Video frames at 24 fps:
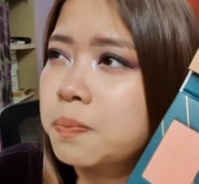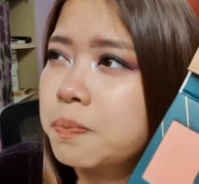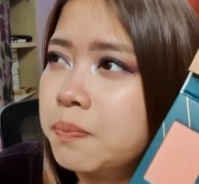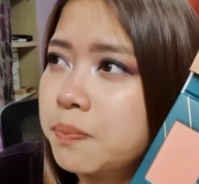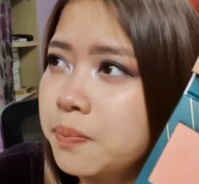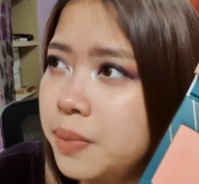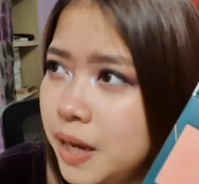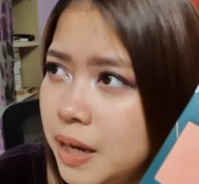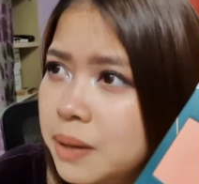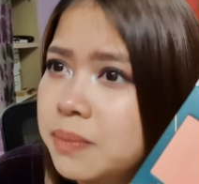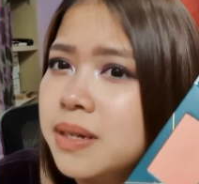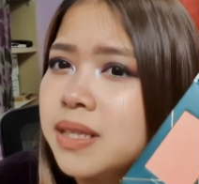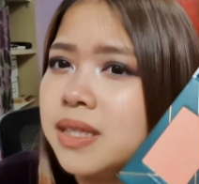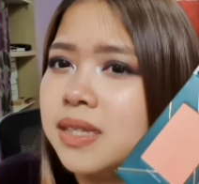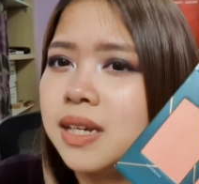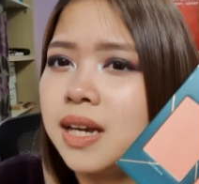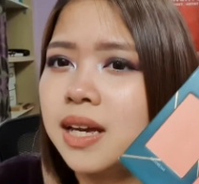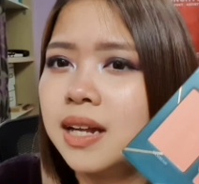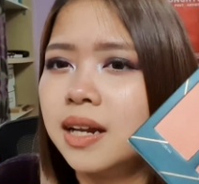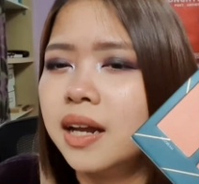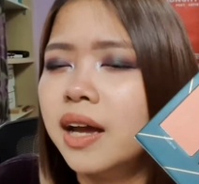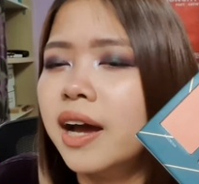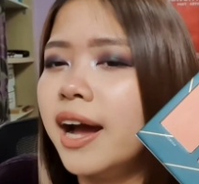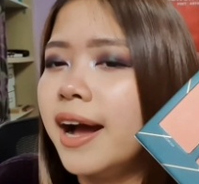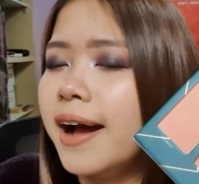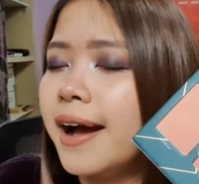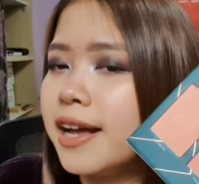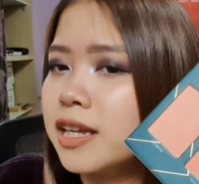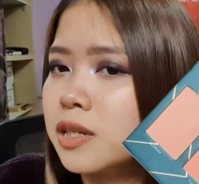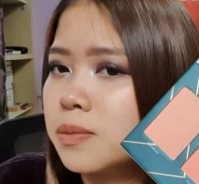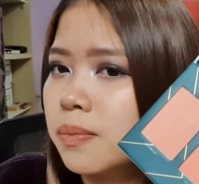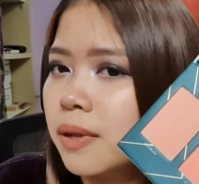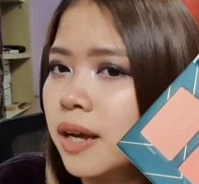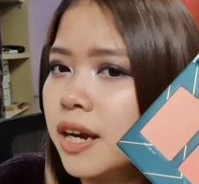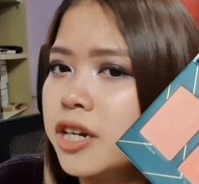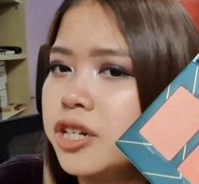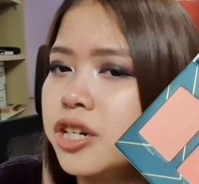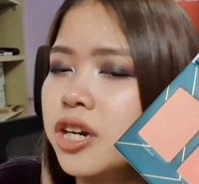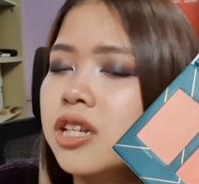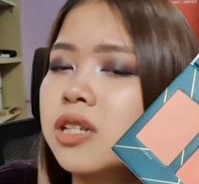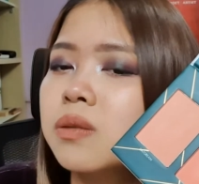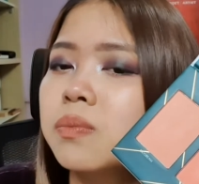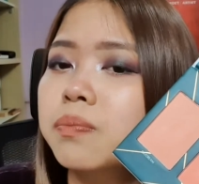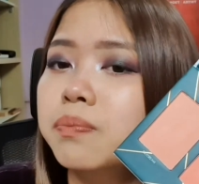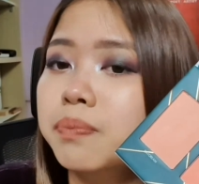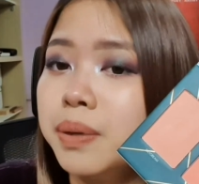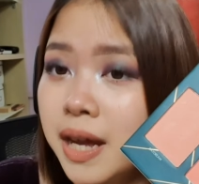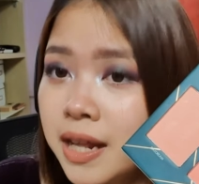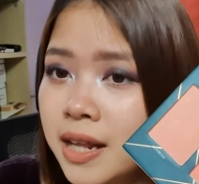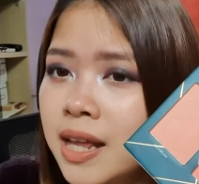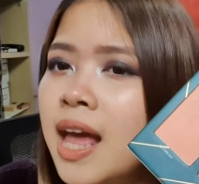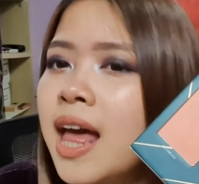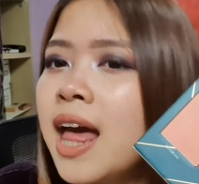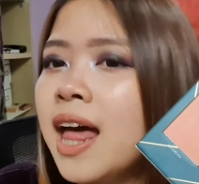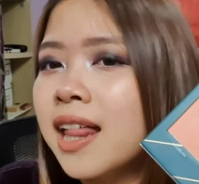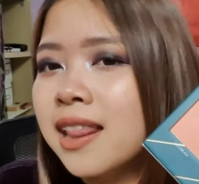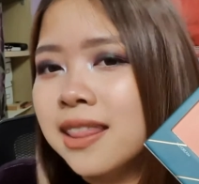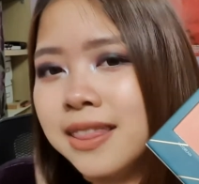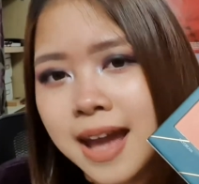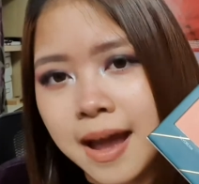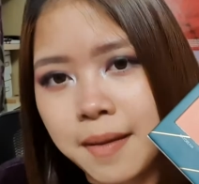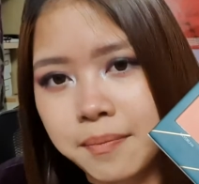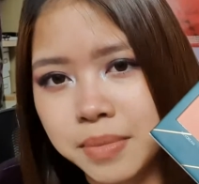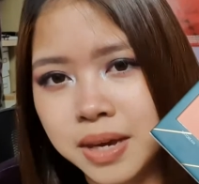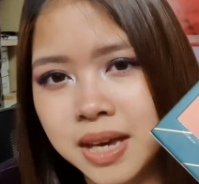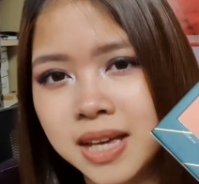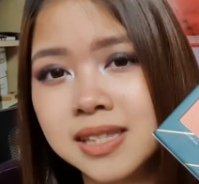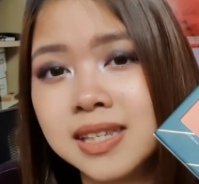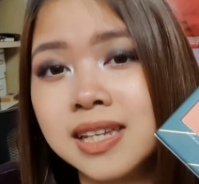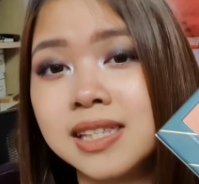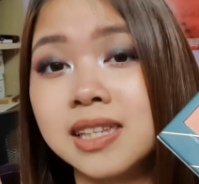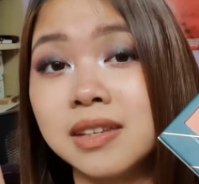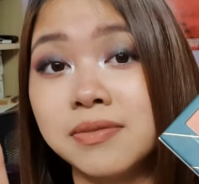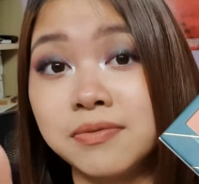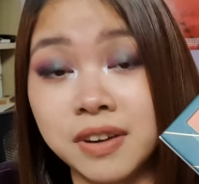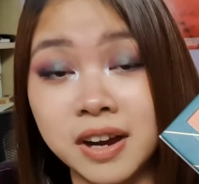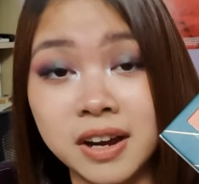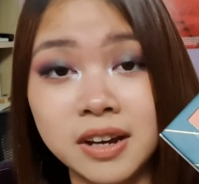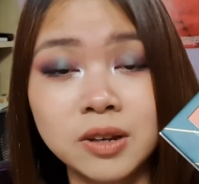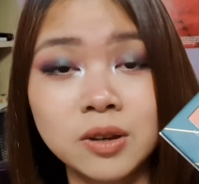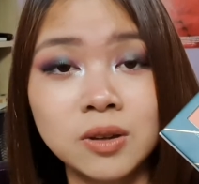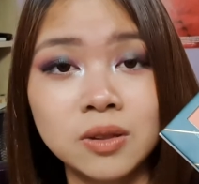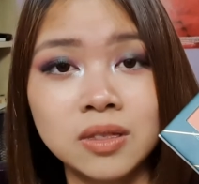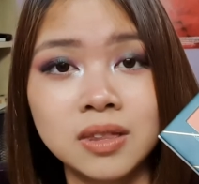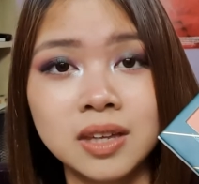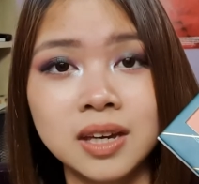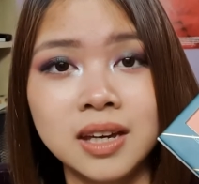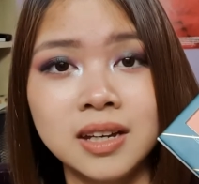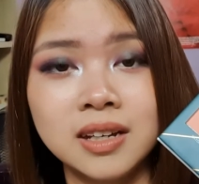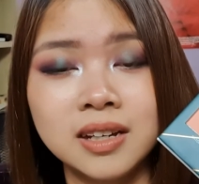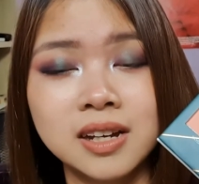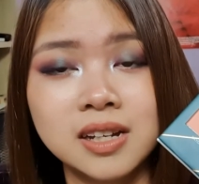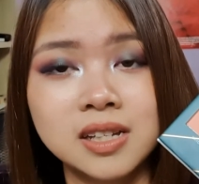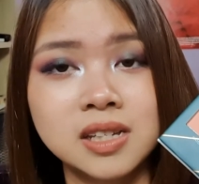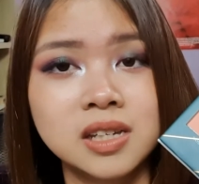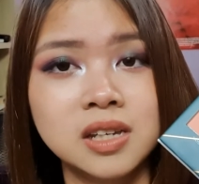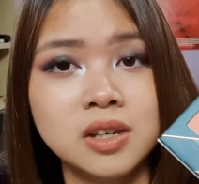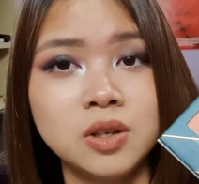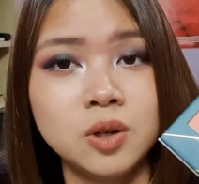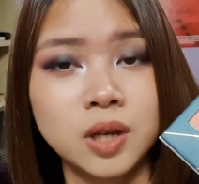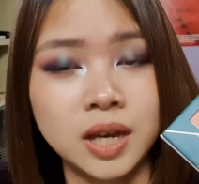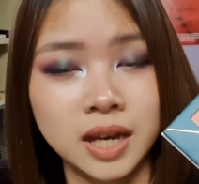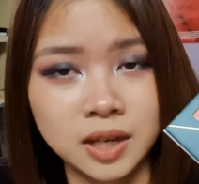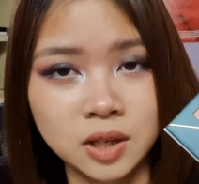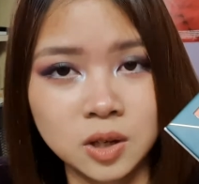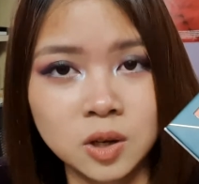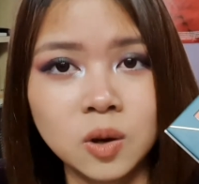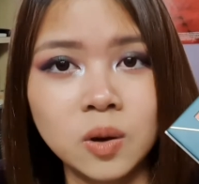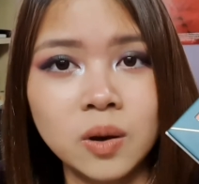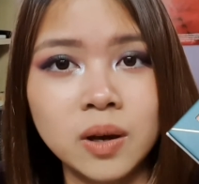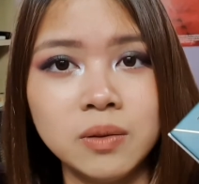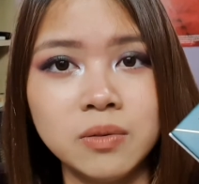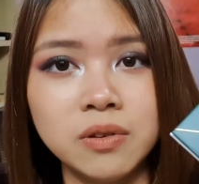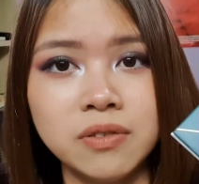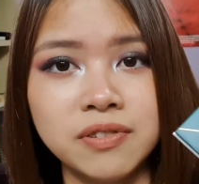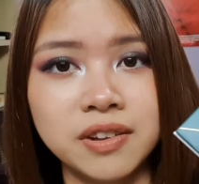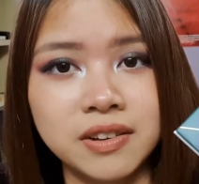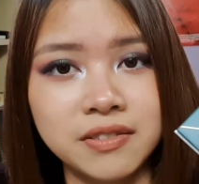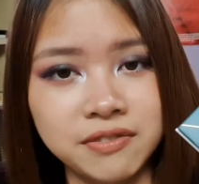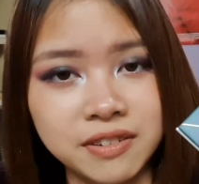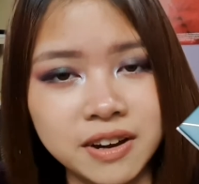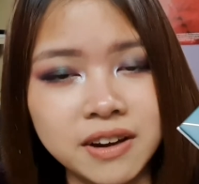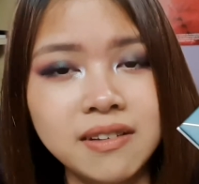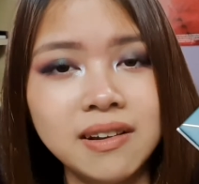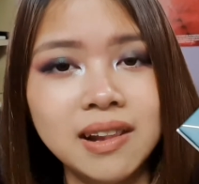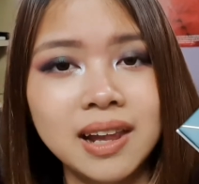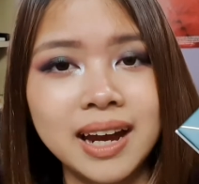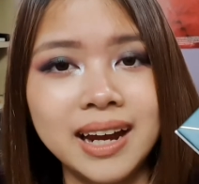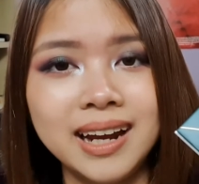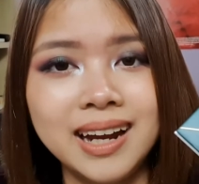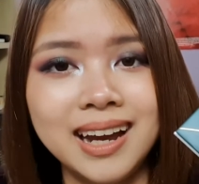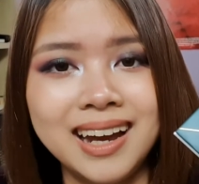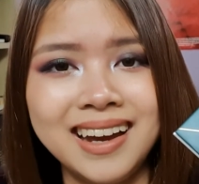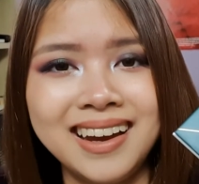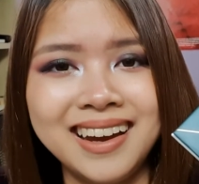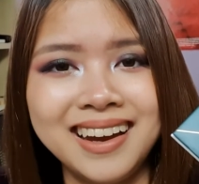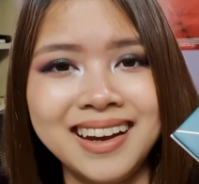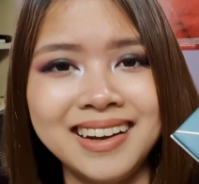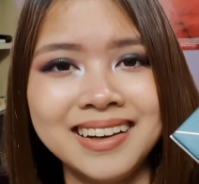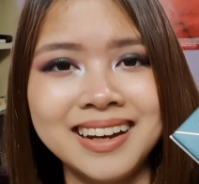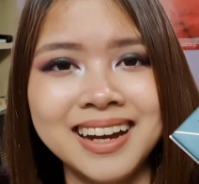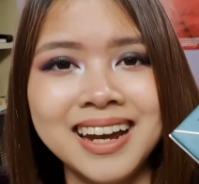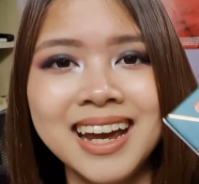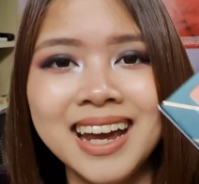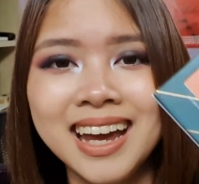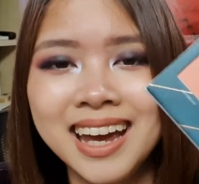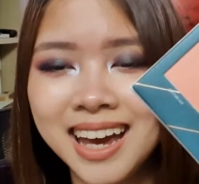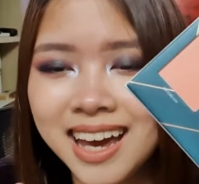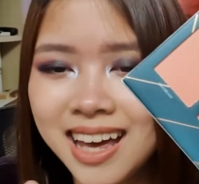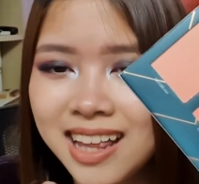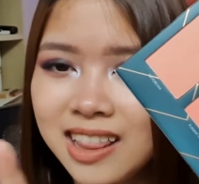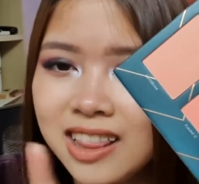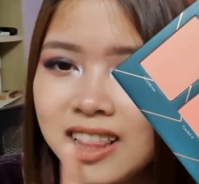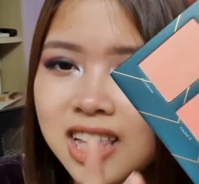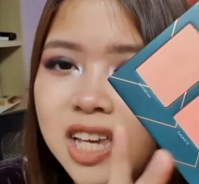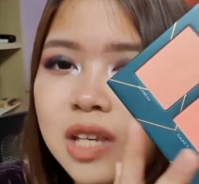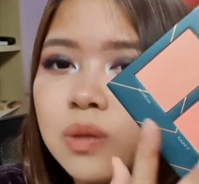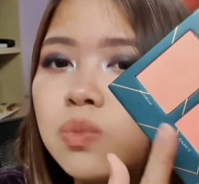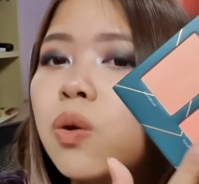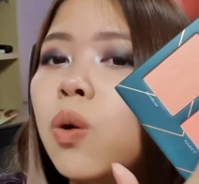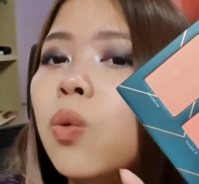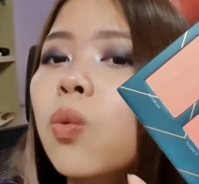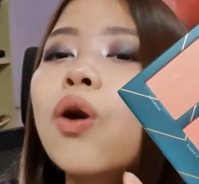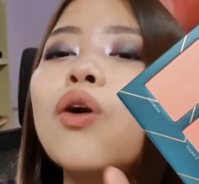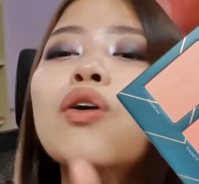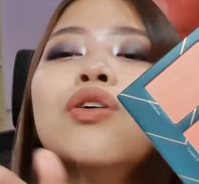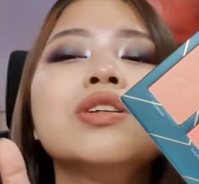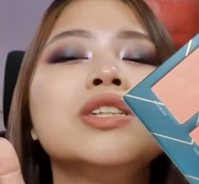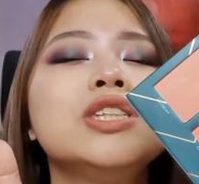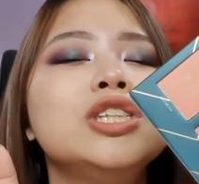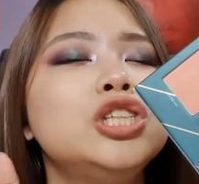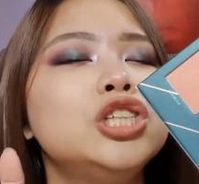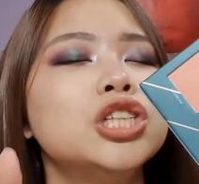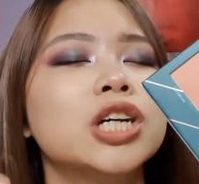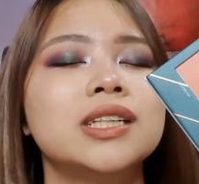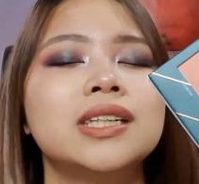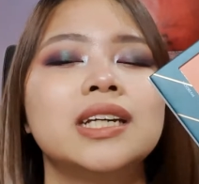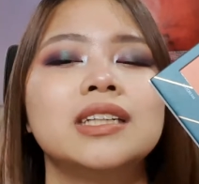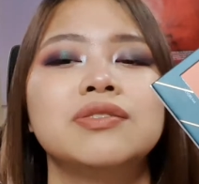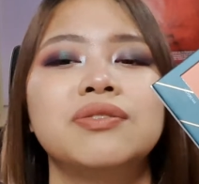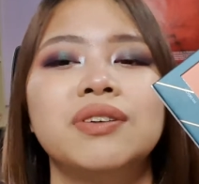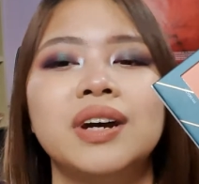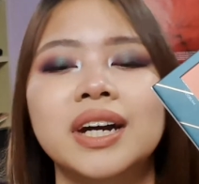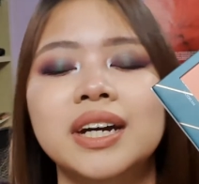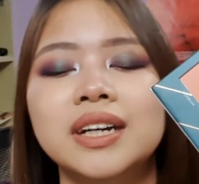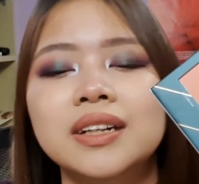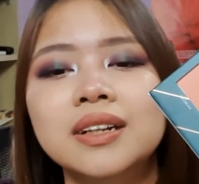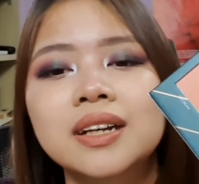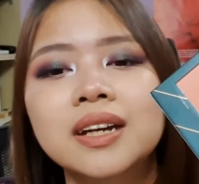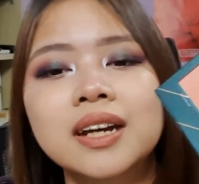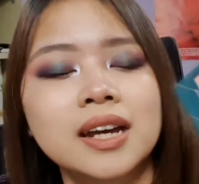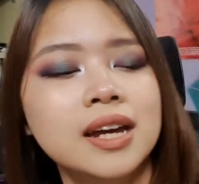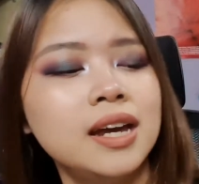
pigmented as blushes, but that means it's a very good thing because you can go in with a very light hand and these will work just as fine.